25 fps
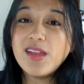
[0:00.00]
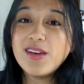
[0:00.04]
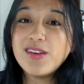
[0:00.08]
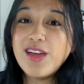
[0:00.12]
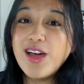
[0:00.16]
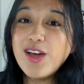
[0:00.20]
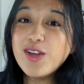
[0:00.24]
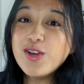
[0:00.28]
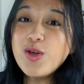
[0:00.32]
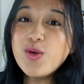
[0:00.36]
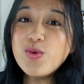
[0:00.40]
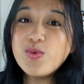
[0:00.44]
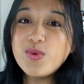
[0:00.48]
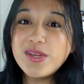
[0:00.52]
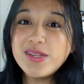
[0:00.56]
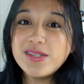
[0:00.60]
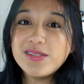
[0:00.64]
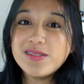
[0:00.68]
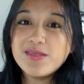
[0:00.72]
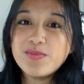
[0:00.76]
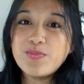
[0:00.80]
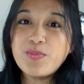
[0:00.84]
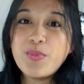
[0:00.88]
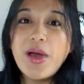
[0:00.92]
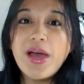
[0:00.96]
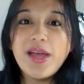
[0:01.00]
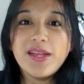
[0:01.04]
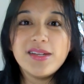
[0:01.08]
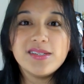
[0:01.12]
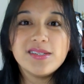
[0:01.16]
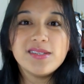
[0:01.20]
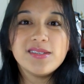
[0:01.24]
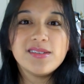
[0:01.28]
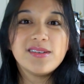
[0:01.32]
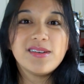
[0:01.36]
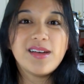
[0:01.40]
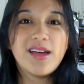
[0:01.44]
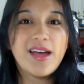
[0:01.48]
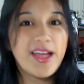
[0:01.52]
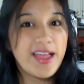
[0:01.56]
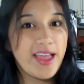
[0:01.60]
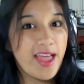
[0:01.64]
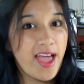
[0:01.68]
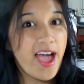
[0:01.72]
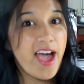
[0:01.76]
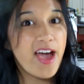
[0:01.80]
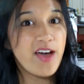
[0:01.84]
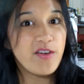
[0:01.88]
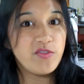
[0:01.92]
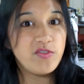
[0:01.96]
not always, but I
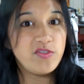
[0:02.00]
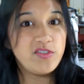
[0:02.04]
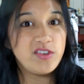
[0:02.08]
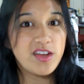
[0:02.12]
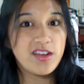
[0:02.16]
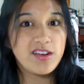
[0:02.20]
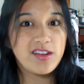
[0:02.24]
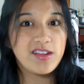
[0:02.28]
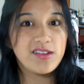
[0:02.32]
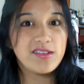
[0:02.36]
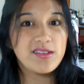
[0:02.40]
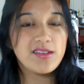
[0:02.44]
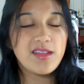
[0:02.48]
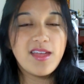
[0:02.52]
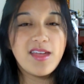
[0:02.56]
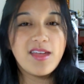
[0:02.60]
have done it.